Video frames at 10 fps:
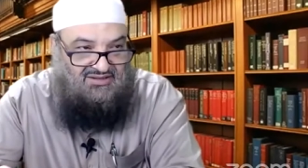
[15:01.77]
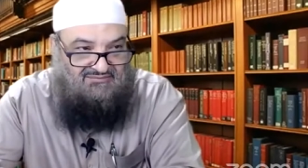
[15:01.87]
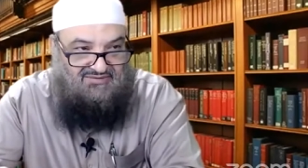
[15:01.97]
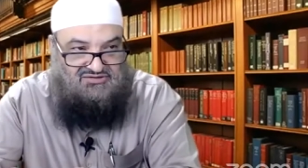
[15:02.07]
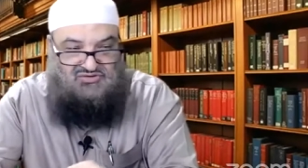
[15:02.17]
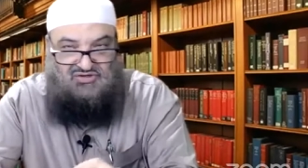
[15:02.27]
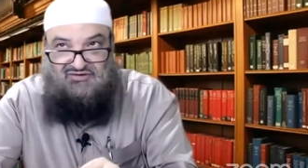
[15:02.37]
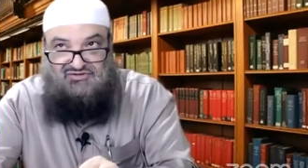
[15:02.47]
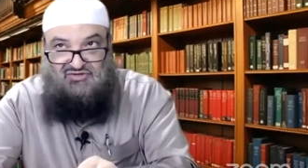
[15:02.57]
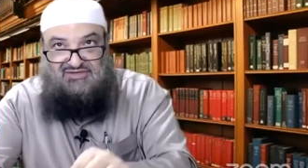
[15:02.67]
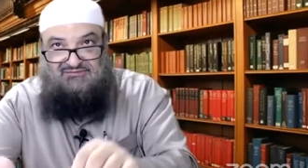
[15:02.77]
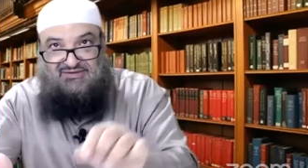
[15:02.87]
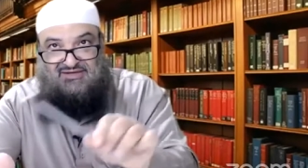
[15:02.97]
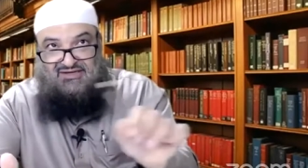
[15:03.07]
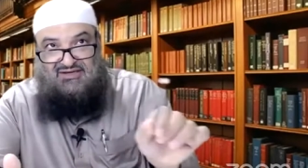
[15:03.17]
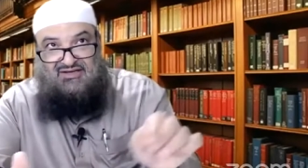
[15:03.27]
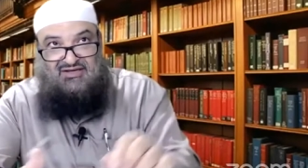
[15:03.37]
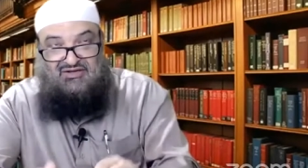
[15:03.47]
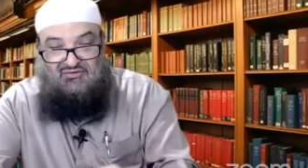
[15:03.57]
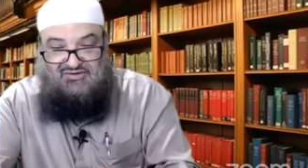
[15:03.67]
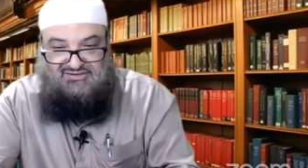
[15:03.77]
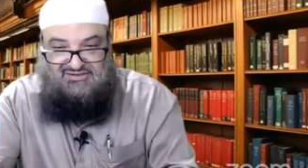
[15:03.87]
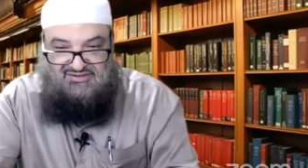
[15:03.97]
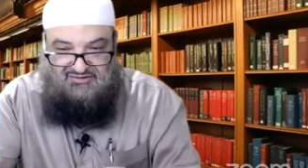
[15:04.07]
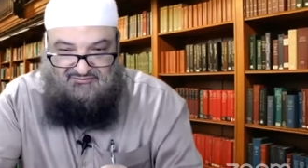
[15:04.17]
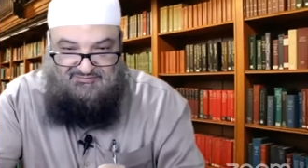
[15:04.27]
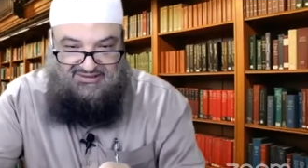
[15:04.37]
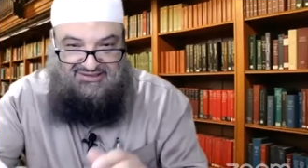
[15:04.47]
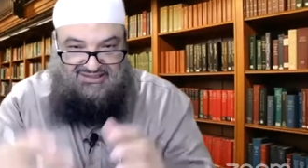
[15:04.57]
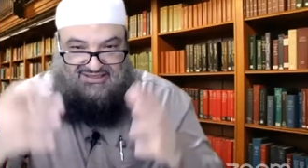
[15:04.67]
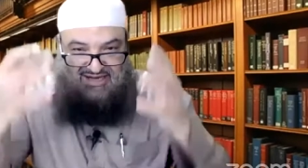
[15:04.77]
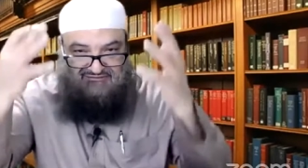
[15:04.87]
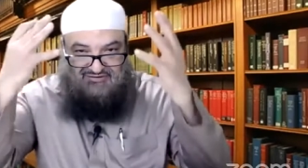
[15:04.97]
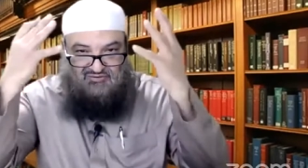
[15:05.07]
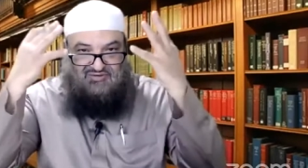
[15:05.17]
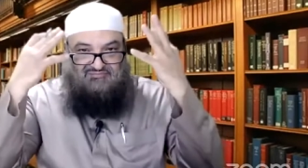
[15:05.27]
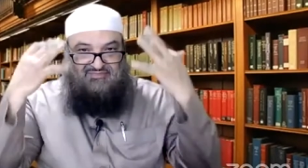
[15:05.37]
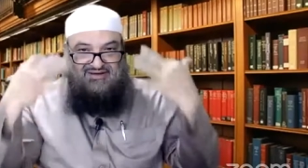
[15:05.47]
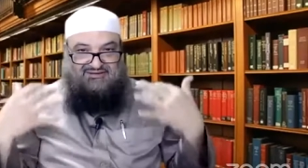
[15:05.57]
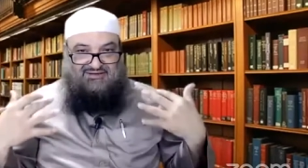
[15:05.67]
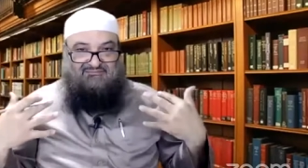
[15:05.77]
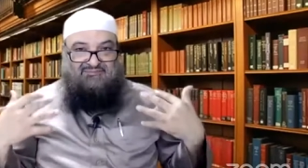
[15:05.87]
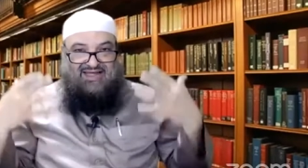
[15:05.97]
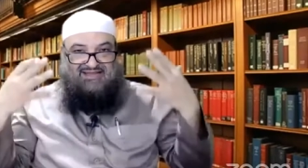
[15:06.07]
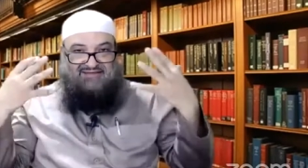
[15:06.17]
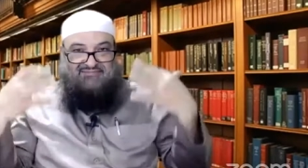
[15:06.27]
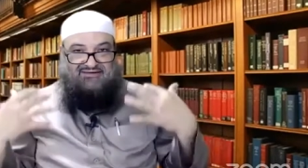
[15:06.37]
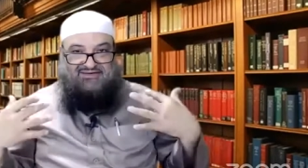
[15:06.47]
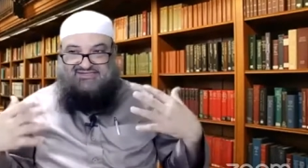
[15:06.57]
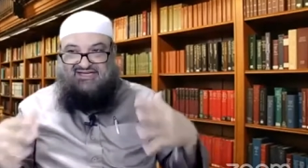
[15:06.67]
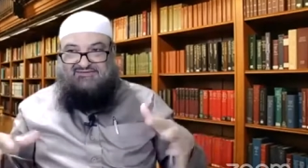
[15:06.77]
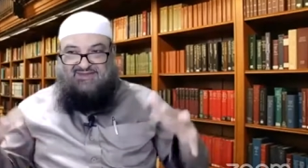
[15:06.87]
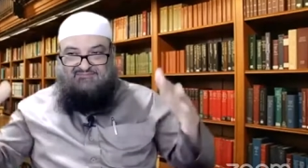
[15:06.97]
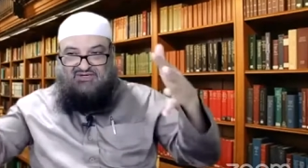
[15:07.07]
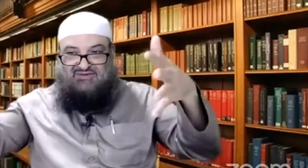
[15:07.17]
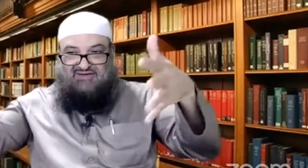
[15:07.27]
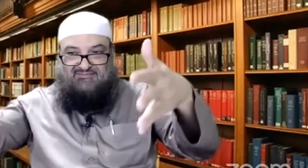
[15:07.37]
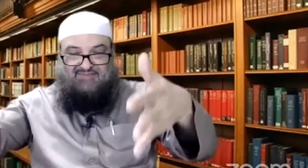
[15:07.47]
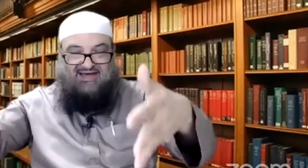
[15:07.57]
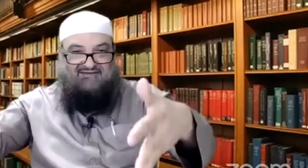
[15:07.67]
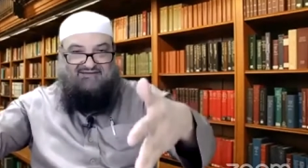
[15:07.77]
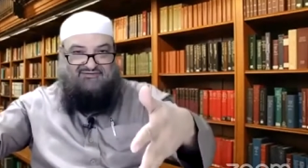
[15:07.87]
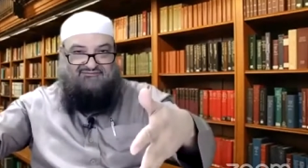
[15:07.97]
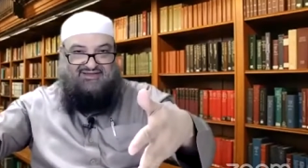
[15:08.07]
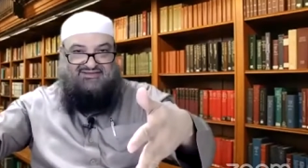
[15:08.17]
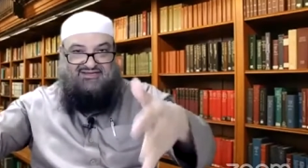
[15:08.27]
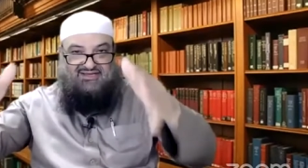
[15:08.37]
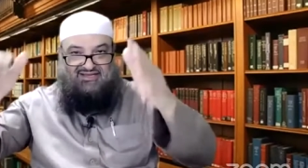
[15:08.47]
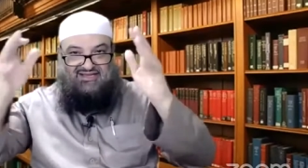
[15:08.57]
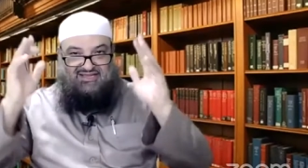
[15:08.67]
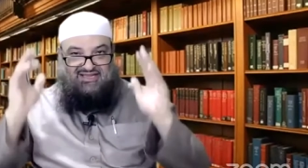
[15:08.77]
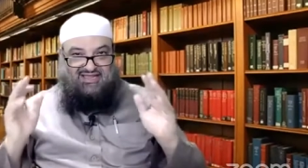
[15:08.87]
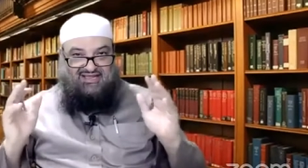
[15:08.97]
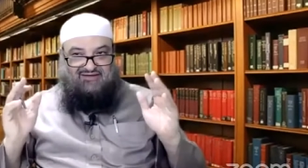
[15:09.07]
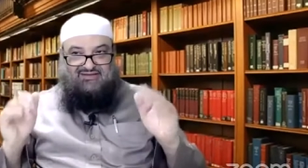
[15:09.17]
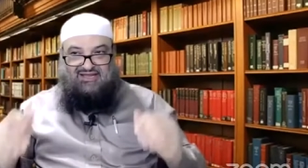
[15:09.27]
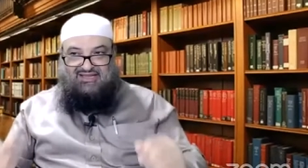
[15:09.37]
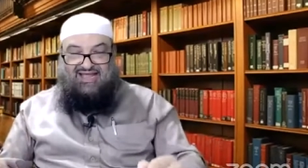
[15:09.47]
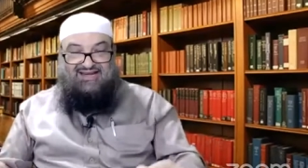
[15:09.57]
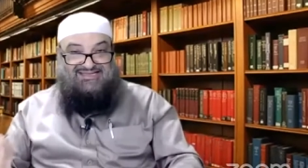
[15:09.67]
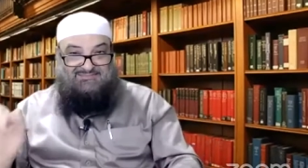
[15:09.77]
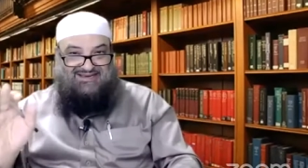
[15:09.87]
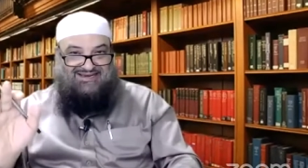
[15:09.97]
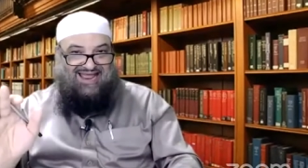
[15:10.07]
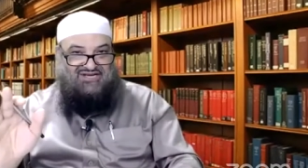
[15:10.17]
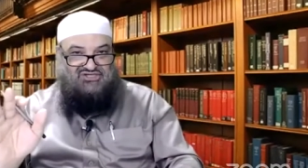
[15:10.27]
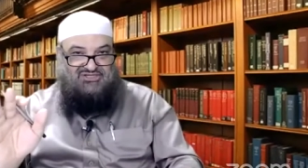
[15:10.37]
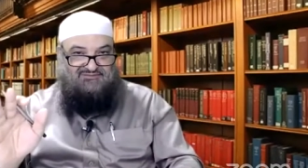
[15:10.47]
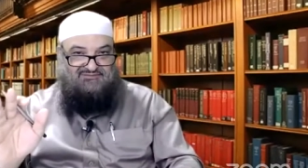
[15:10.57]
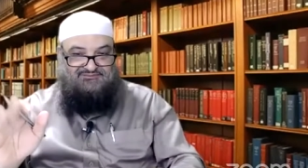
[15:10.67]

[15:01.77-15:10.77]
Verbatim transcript: the Messenger of Allah saw somebody who is completely covered with mud, black mud. He's like he's being put him in a bath of mud, okay, and he's being lashed.